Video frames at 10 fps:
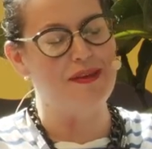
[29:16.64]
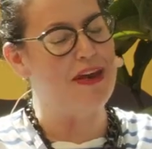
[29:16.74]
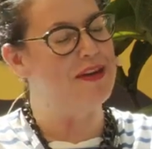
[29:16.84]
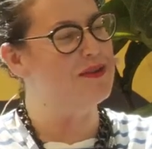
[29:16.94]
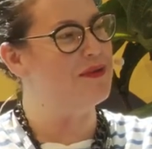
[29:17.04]

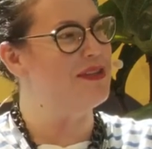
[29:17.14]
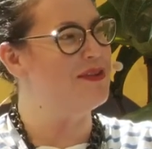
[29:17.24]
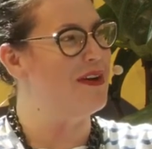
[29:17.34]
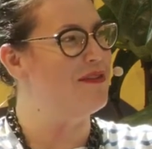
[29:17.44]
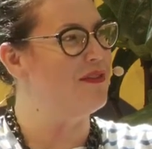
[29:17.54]
about your
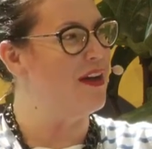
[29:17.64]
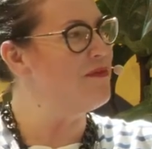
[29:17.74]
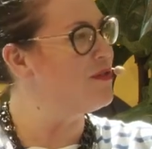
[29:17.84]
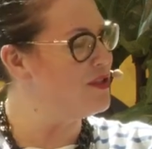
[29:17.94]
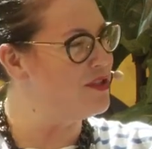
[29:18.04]
twenty-two hour
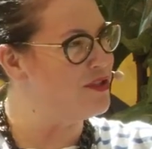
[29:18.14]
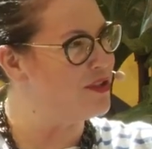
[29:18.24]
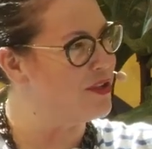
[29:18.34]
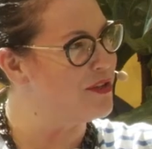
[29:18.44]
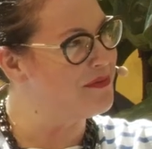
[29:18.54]
flight. What did you
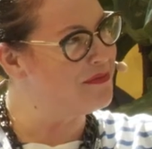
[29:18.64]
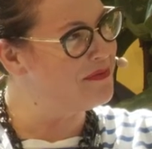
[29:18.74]
do?